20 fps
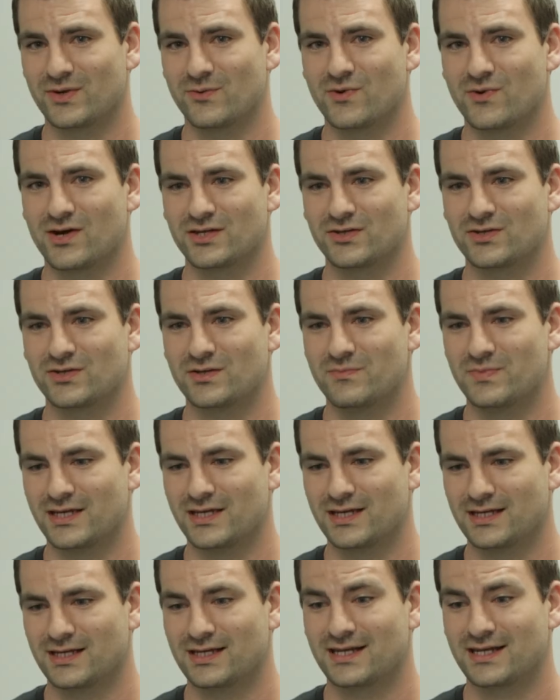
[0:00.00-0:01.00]
We want you to
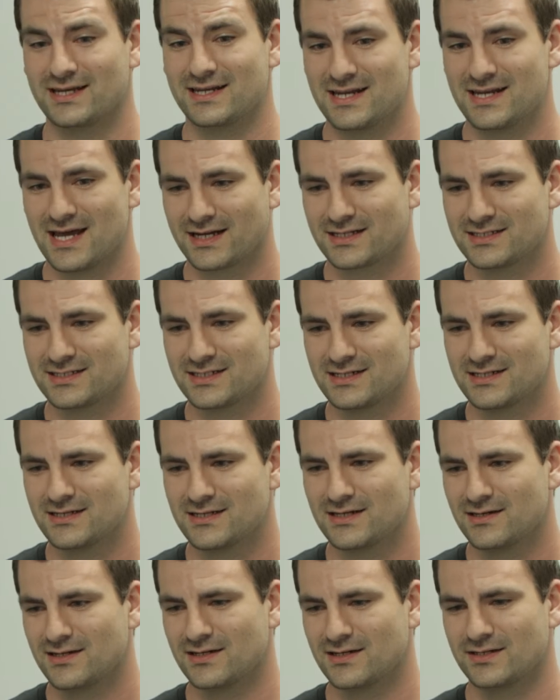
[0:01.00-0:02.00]
be connected,
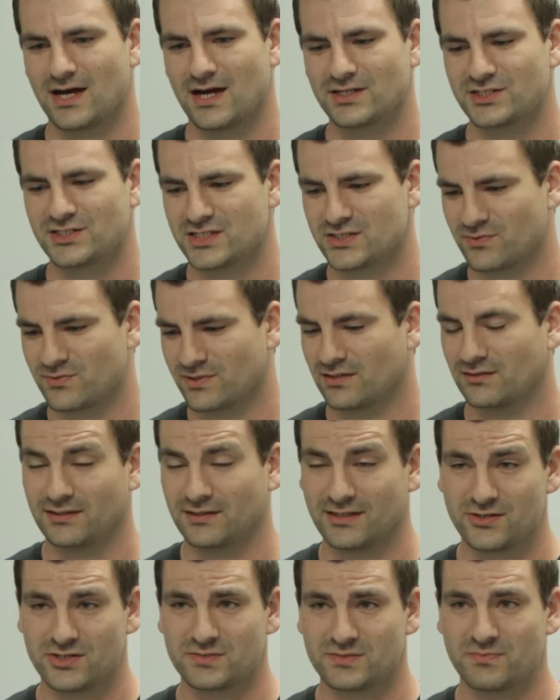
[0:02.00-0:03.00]
not just with the
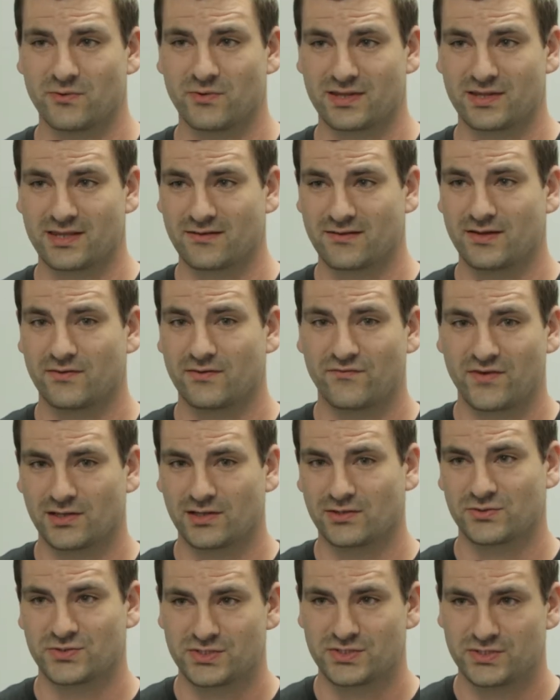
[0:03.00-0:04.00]
leaders, but with
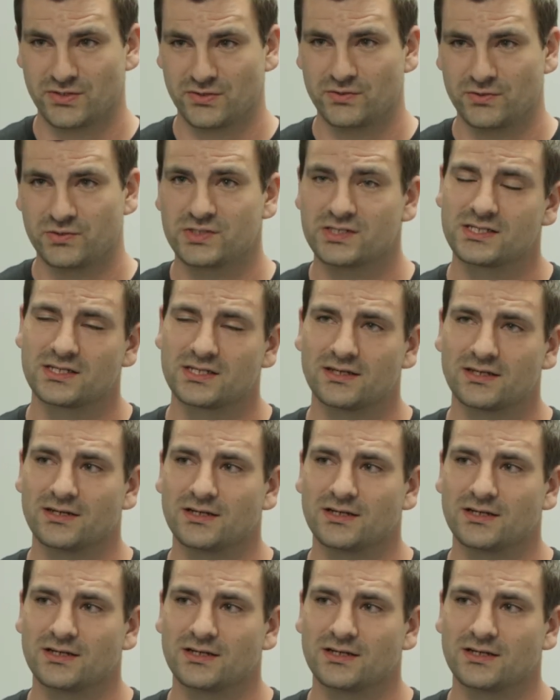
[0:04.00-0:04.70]
fellow students,